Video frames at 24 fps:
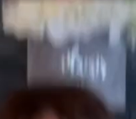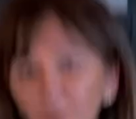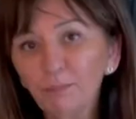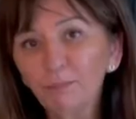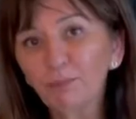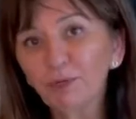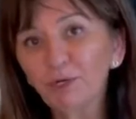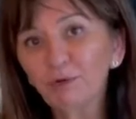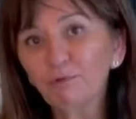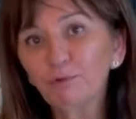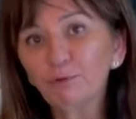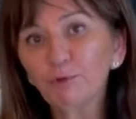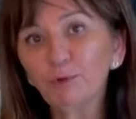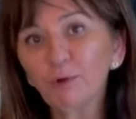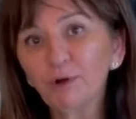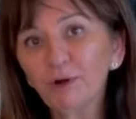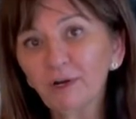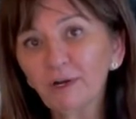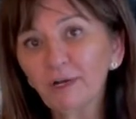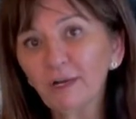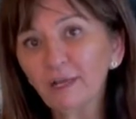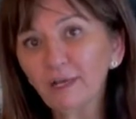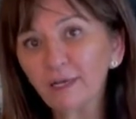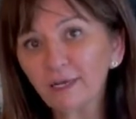But if you are
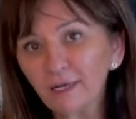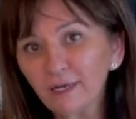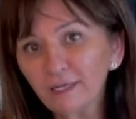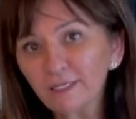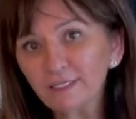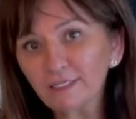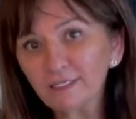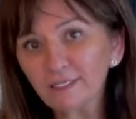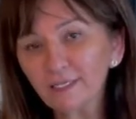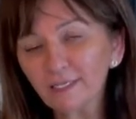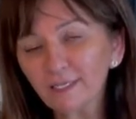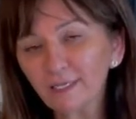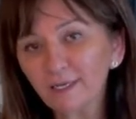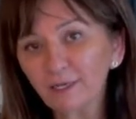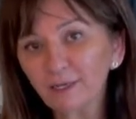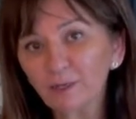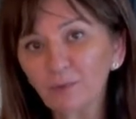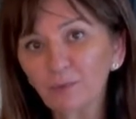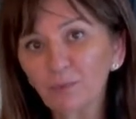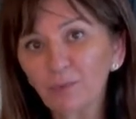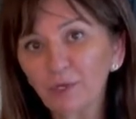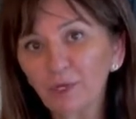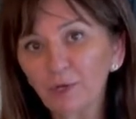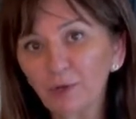like us here,
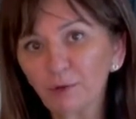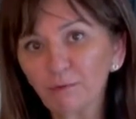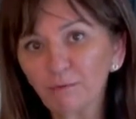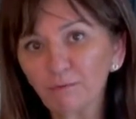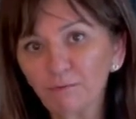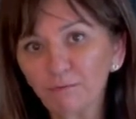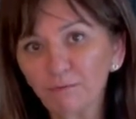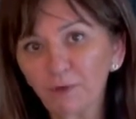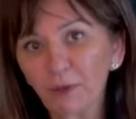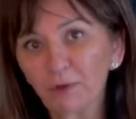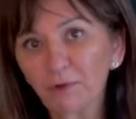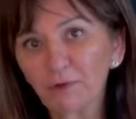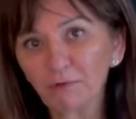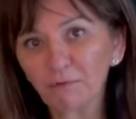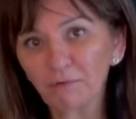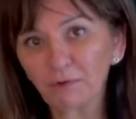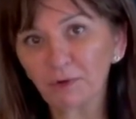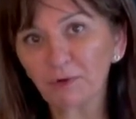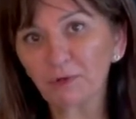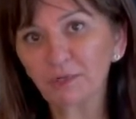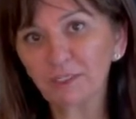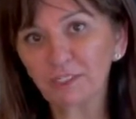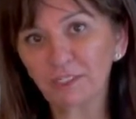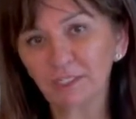we are very,
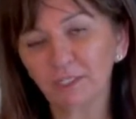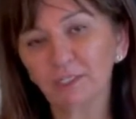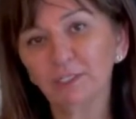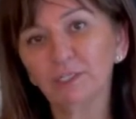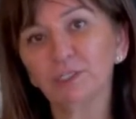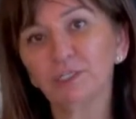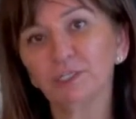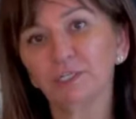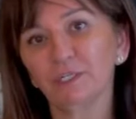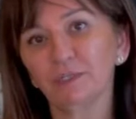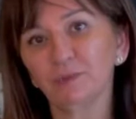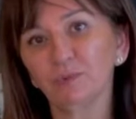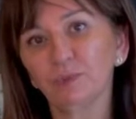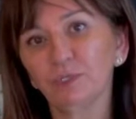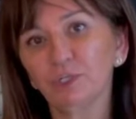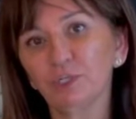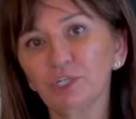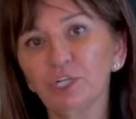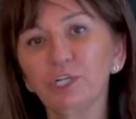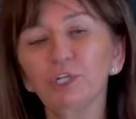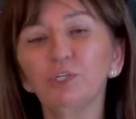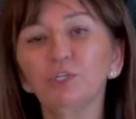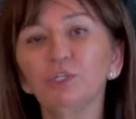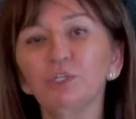very diligent with
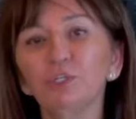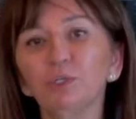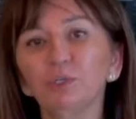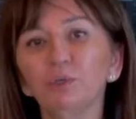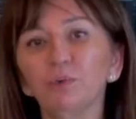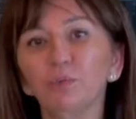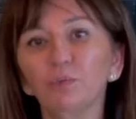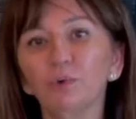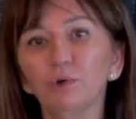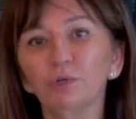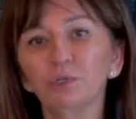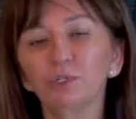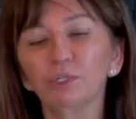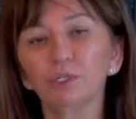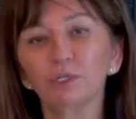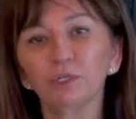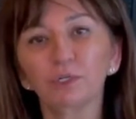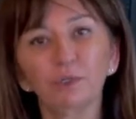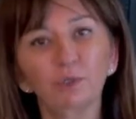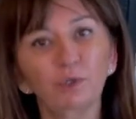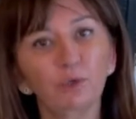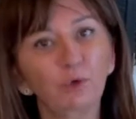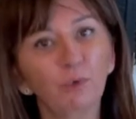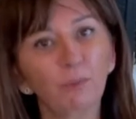changing the water.
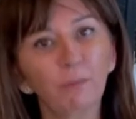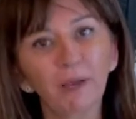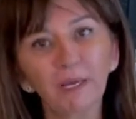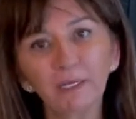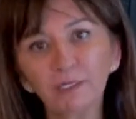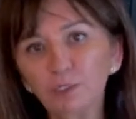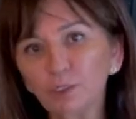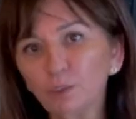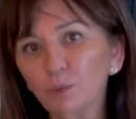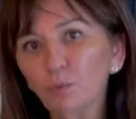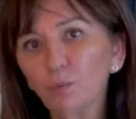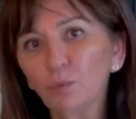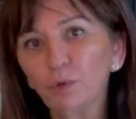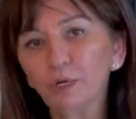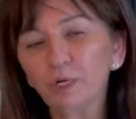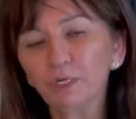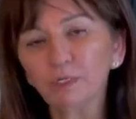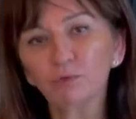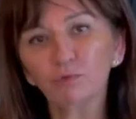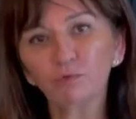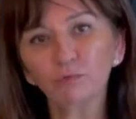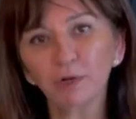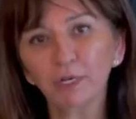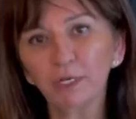No matter what,
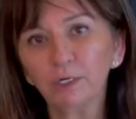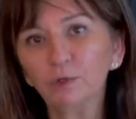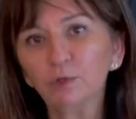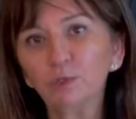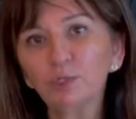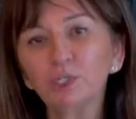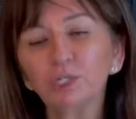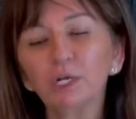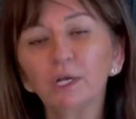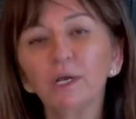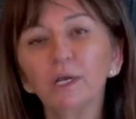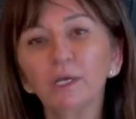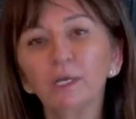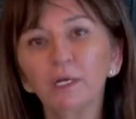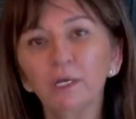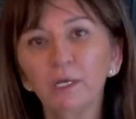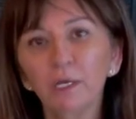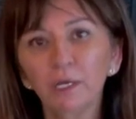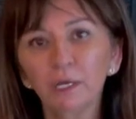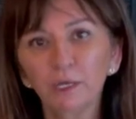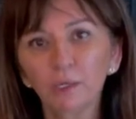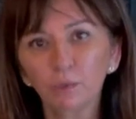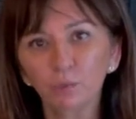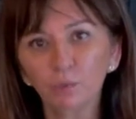rain or shine,
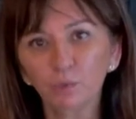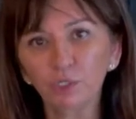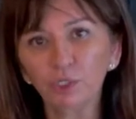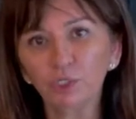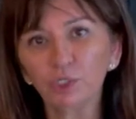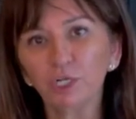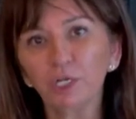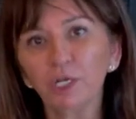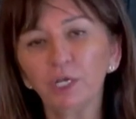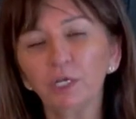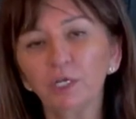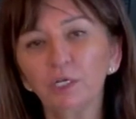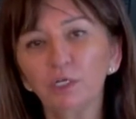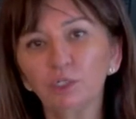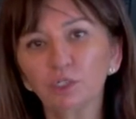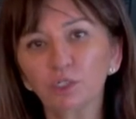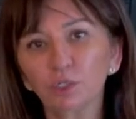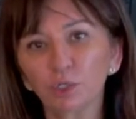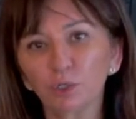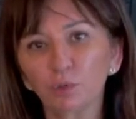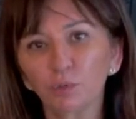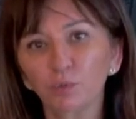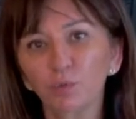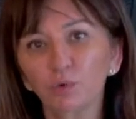we change
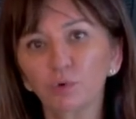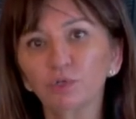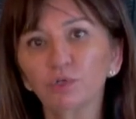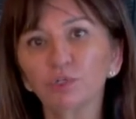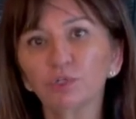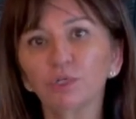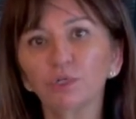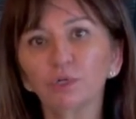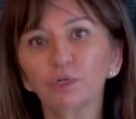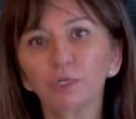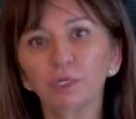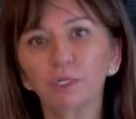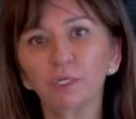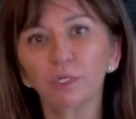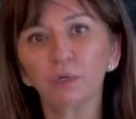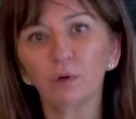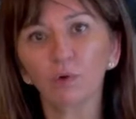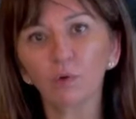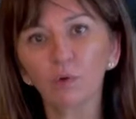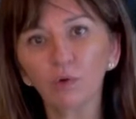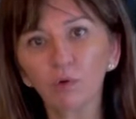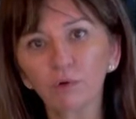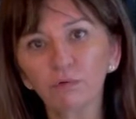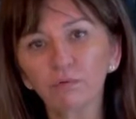the water in
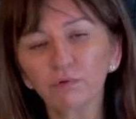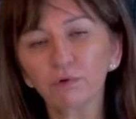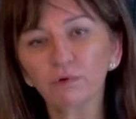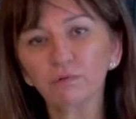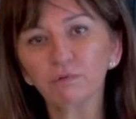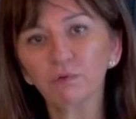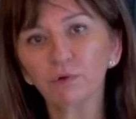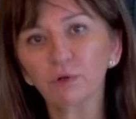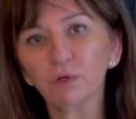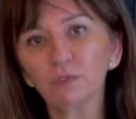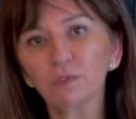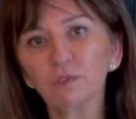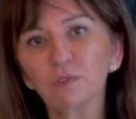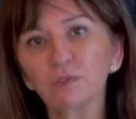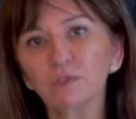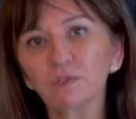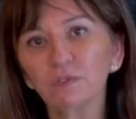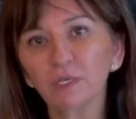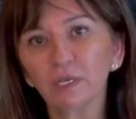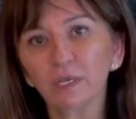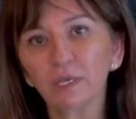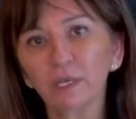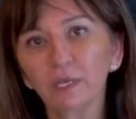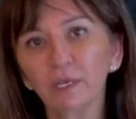all of our vases
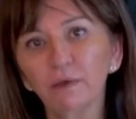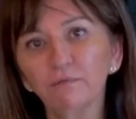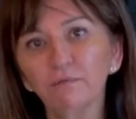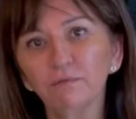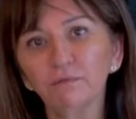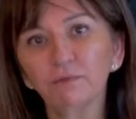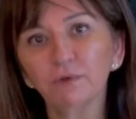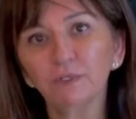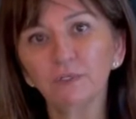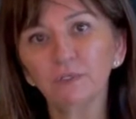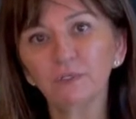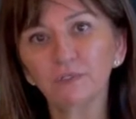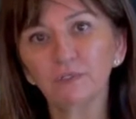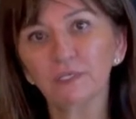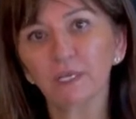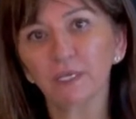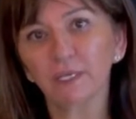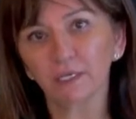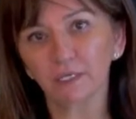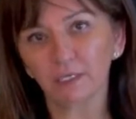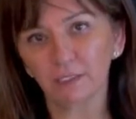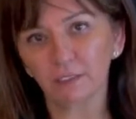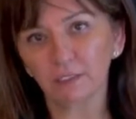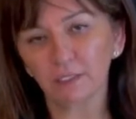every
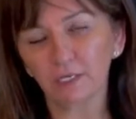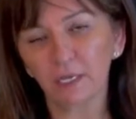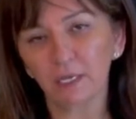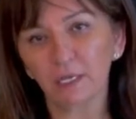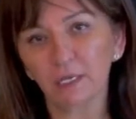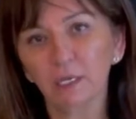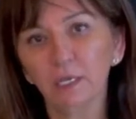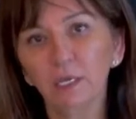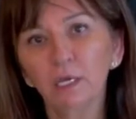second day.